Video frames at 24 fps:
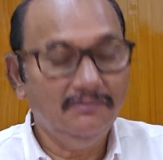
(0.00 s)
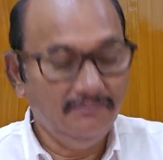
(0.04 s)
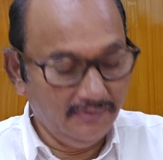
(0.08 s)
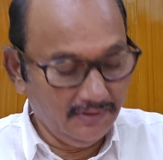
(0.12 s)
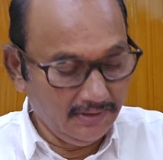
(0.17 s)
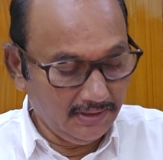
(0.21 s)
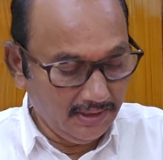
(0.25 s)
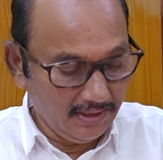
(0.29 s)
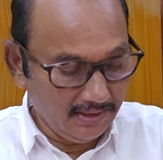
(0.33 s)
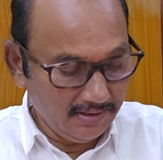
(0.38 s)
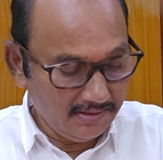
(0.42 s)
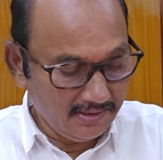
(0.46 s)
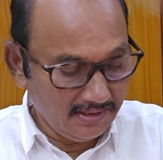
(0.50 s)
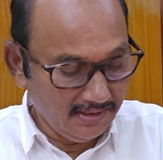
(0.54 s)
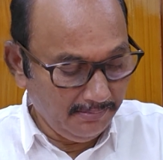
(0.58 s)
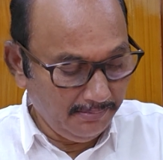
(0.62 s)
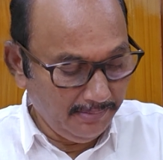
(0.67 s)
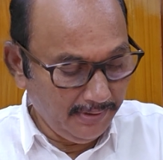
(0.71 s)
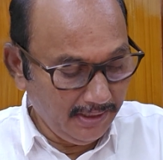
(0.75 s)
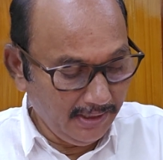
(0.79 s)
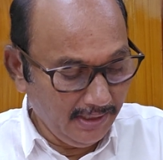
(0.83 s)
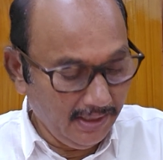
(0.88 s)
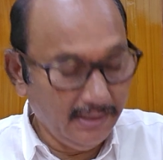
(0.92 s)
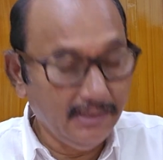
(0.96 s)
Whether
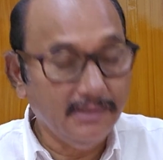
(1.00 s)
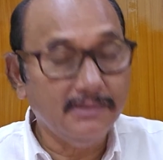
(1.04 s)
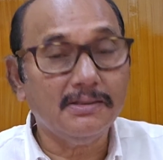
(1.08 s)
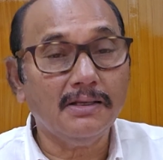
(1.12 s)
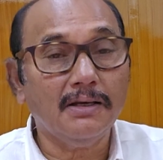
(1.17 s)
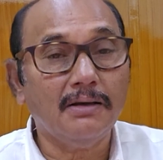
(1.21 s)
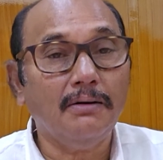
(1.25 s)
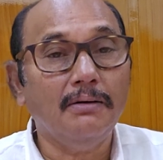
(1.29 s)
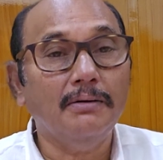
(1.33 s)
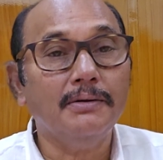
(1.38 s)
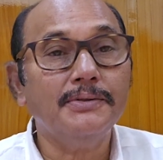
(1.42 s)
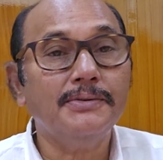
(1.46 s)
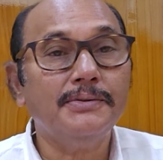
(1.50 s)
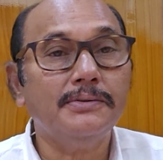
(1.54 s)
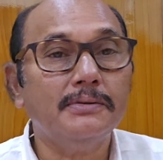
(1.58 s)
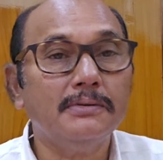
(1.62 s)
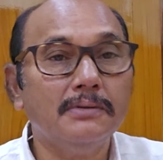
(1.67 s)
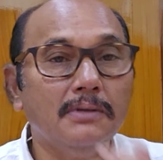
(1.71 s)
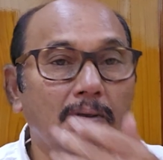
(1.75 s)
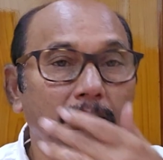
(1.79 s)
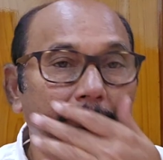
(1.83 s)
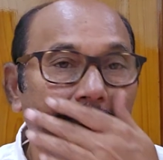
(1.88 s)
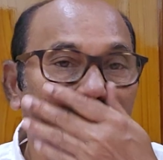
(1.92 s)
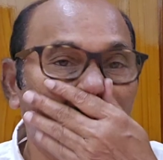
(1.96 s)
CBI is a
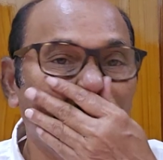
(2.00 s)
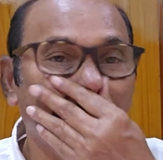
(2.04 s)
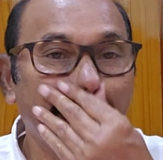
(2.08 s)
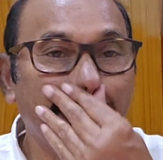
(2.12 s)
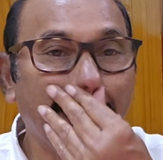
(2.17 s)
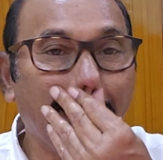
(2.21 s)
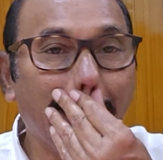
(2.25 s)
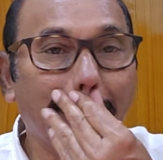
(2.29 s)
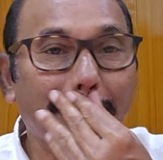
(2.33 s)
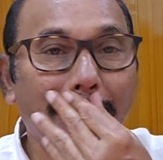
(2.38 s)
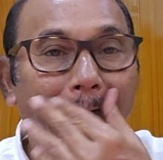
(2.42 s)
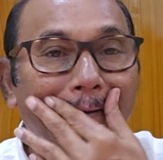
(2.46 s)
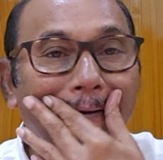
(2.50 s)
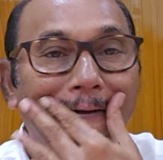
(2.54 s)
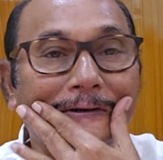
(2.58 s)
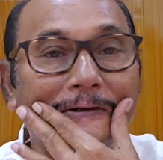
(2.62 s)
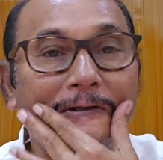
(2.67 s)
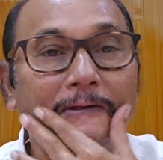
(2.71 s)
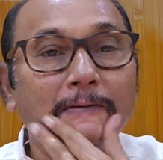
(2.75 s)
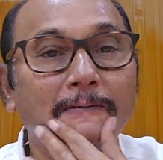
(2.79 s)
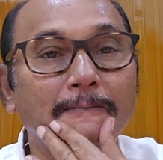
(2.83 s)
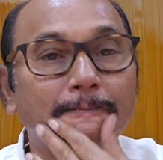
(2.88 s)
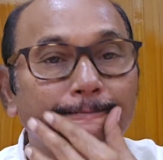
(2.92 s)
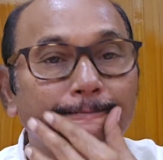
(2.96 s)
constitutional body or not.